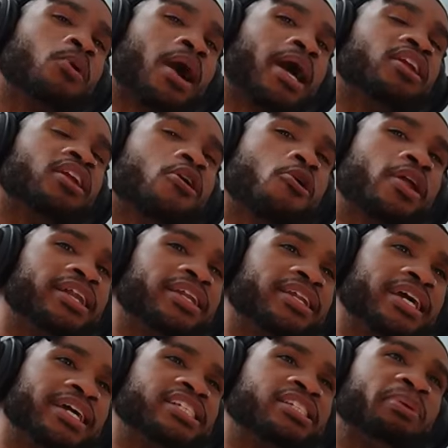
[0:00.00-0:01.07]
I know that
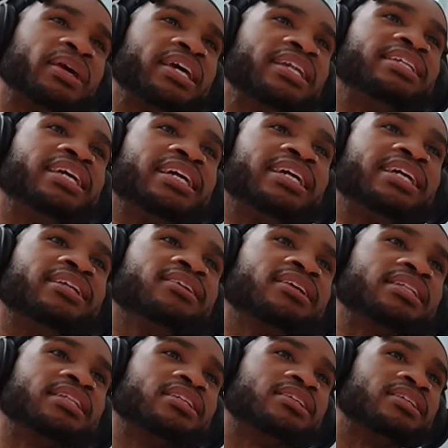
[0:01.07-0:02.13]
nigga's been digging. Look
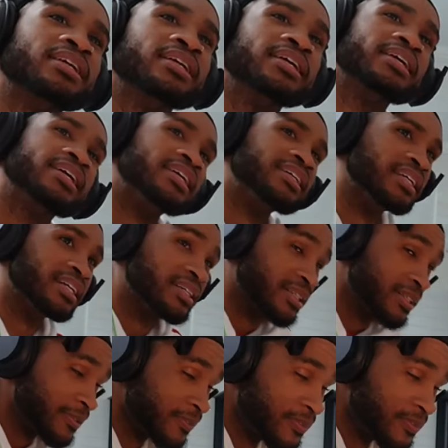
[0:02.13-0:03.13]
at the... Yeah.